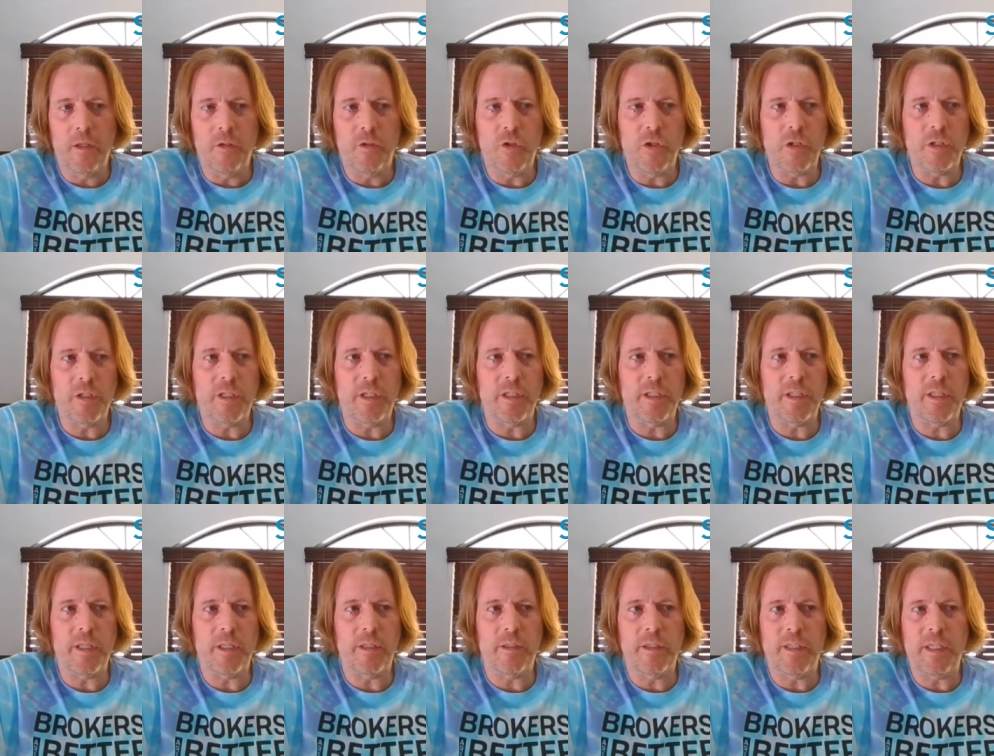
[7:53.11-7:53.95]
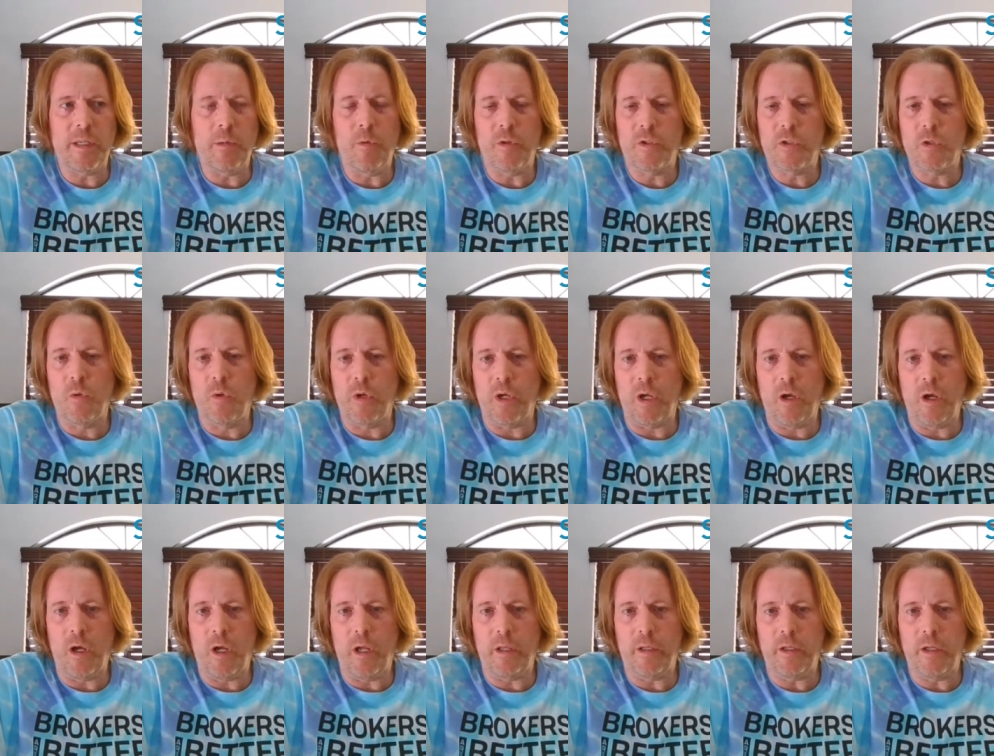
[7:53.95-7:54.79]
just to see what's going
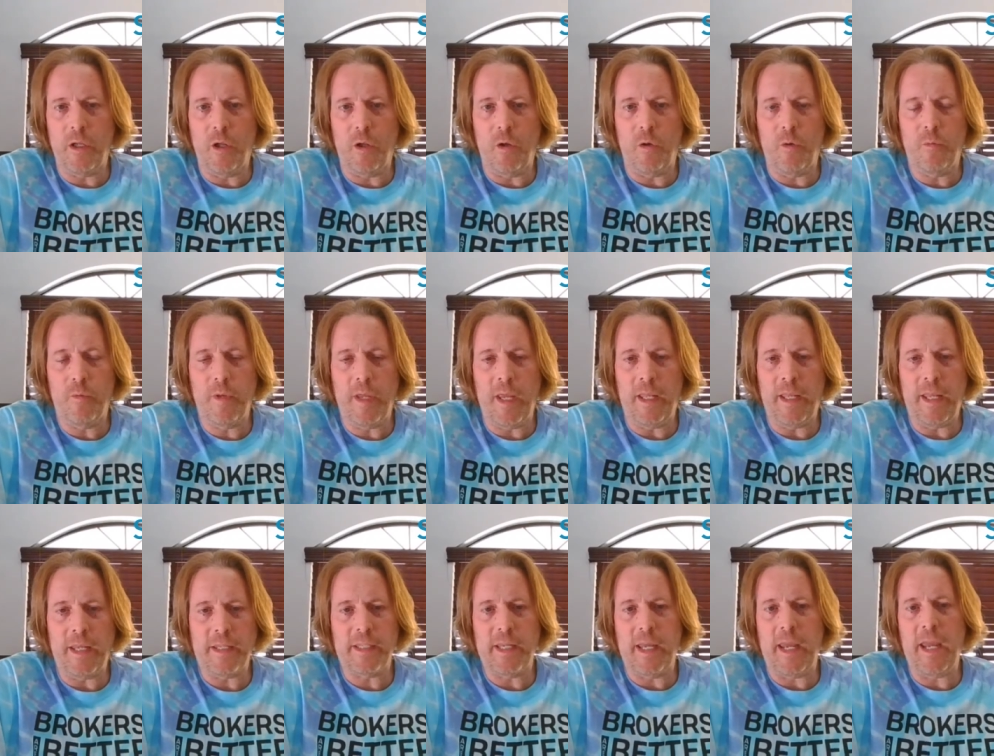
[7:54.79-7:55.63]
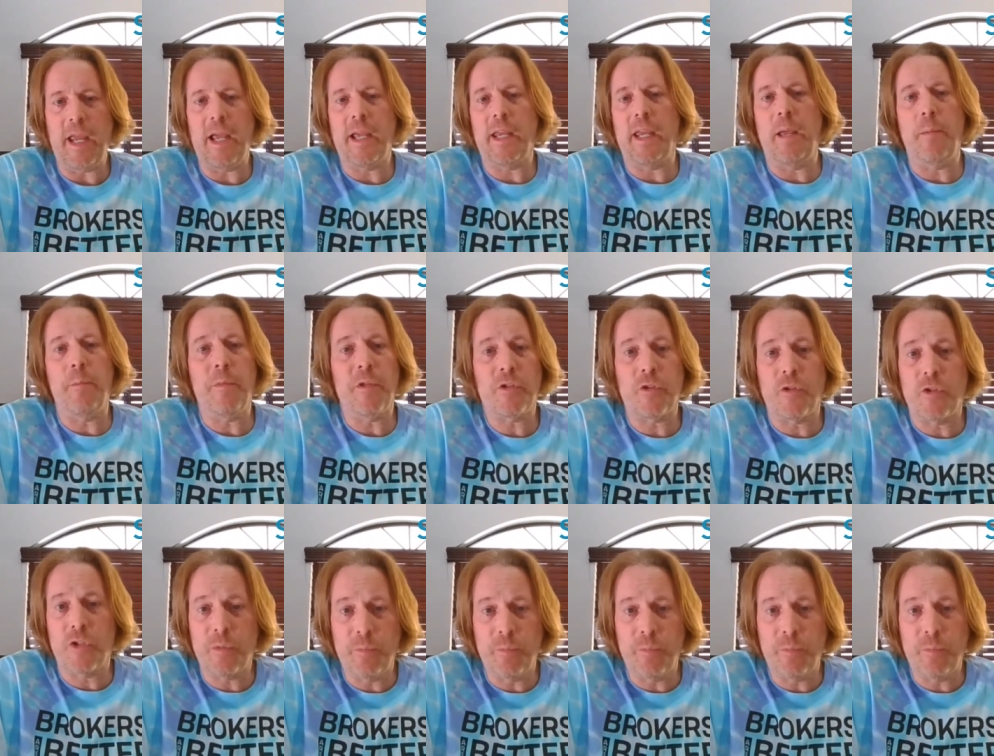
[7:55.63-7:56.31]
on, you know, and they say, hey, I got Mr.